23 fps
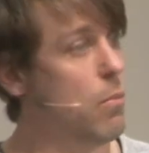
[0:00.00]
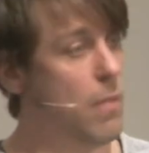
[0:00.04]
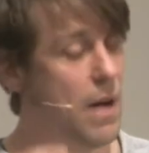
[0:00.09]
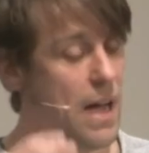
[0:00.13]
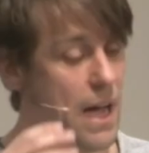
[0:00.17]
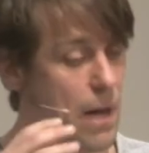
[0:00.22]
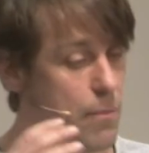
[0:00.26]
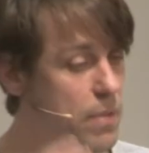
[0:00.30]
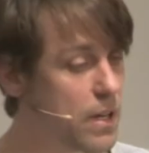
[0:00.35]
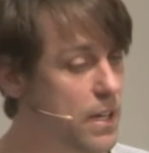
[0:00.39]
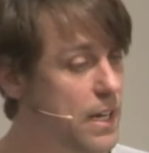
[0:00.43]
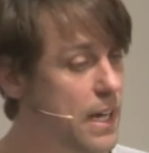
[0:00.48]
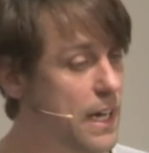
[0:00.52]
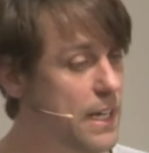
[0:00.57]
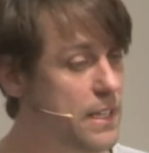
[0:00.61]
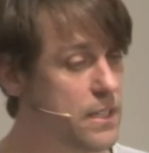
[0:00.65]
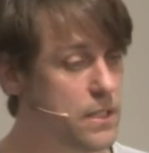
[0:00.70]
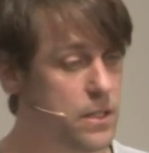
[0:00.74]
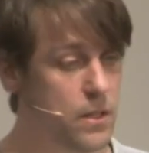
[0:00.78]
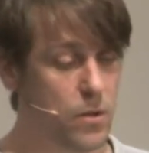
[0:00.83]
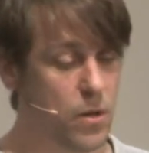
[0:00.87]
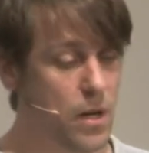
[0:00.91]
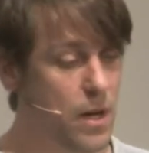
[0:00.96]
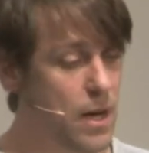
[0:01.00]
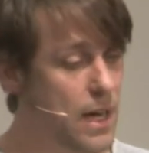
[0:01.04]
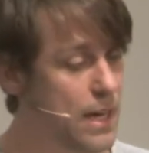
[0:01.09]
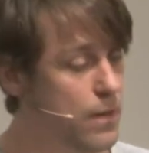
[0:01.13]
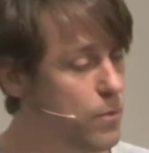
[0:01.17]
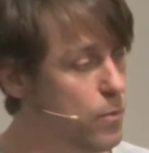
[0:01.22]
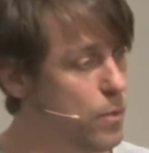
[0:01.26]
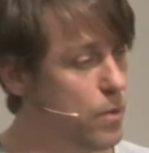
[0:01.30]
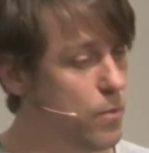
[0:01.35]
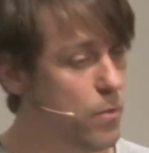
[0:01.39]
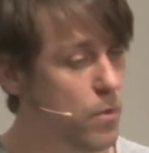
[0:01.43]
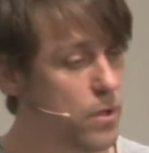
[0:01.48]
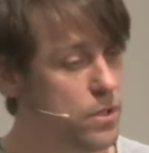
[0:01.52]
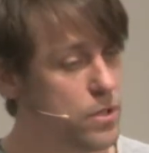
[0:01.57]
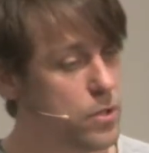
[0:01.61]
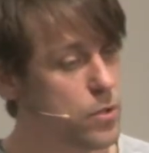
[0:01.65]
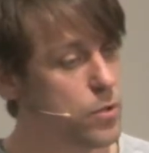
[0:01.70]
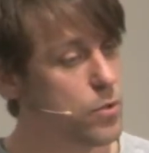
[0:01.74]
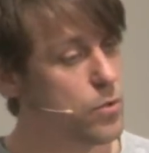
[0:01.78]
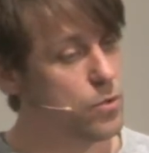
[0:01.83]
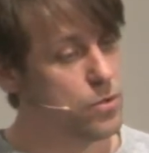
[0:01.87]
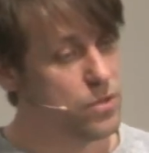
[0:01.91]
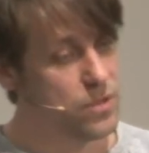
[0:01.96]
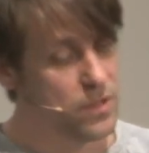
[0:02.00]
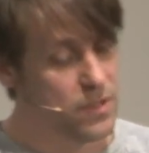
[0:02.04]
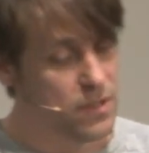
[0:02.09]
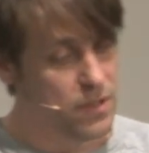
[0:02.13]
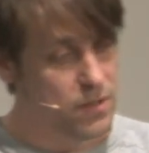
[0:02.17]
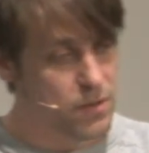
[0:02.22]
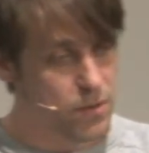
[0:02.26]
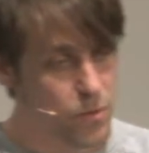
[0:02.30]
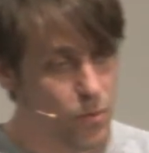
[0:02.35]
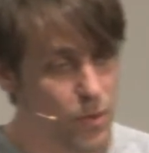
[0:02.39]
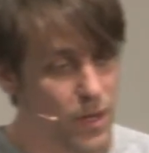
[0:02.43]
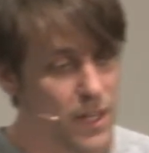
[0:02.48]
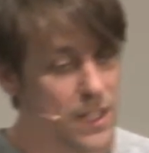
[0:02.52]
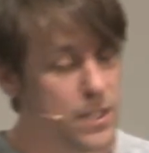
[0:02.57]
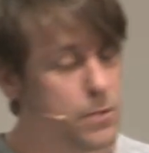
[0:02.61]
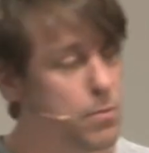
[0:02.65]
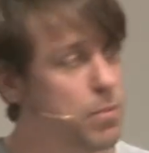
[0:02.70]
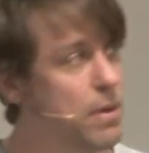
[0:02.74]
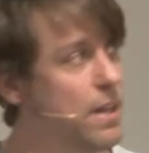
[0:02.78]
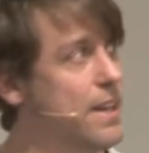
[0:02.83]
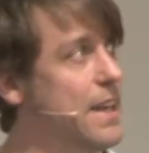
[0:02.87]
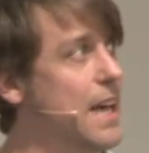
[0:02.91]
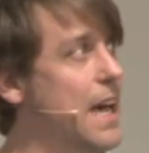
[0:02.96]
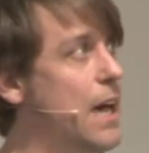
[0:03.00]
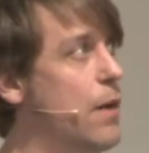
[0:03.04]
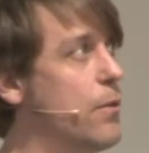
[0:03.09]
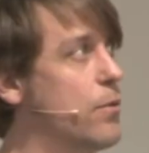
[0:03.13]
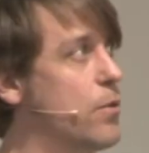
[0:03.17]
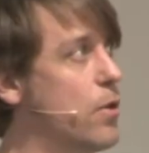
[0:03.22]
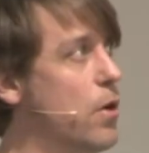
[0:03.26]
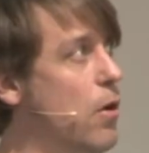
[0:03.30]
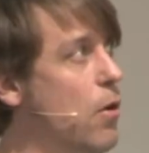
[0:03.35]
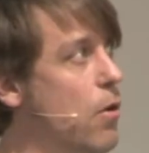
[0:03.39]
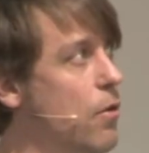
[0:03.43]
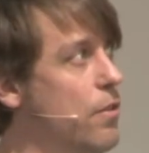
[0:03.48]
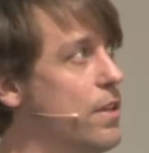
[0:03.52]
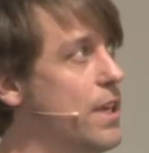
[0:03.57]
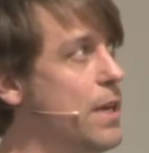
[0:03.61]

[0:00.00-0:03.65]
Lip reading: application, and we want to really split out all the